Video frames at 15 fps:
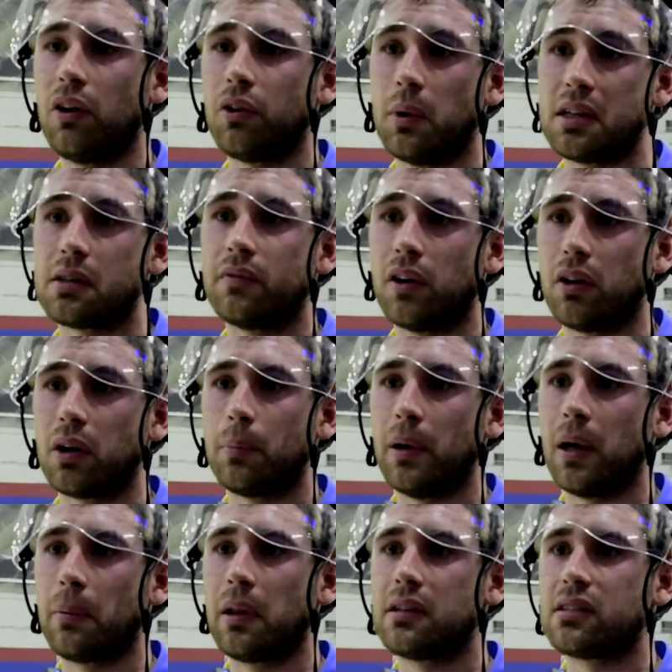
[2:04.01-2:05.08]
I thought we had some very good
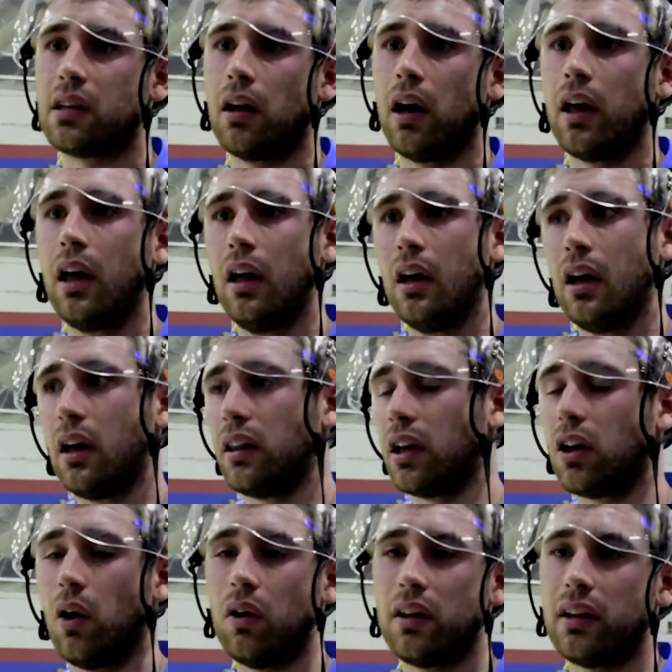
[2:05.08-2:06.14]
power plays tonight. Yeah. The
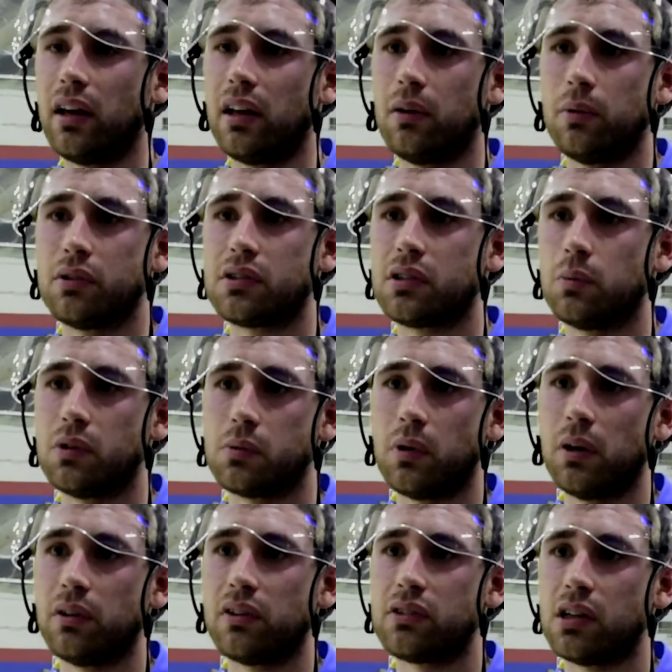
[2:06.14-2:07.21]
goal at the end was
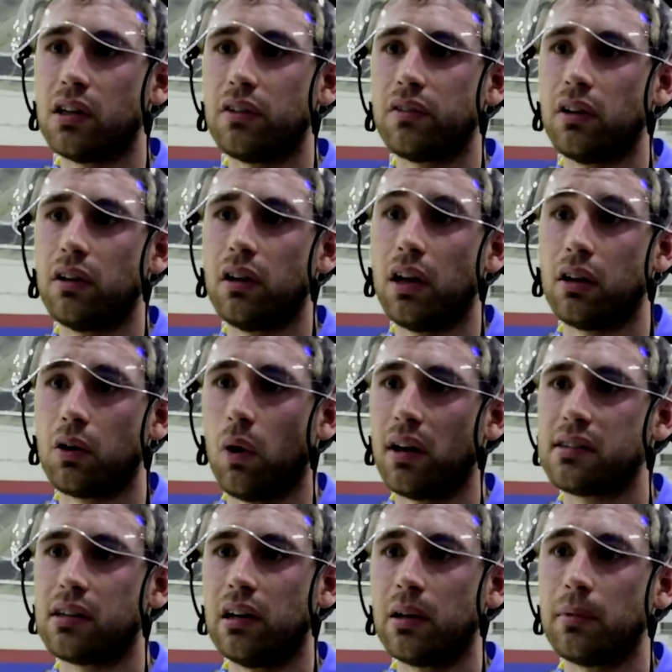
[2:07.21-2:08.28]
well deserved and
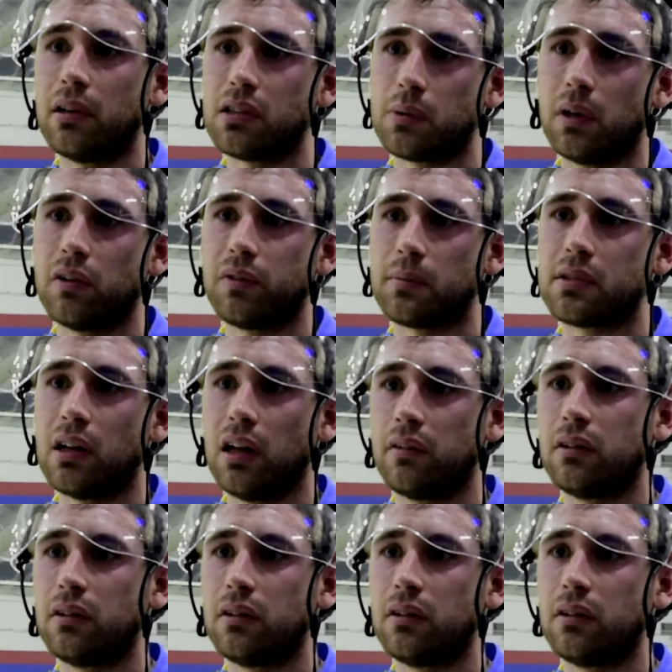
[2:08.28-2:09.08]
quite timely as well from Slava.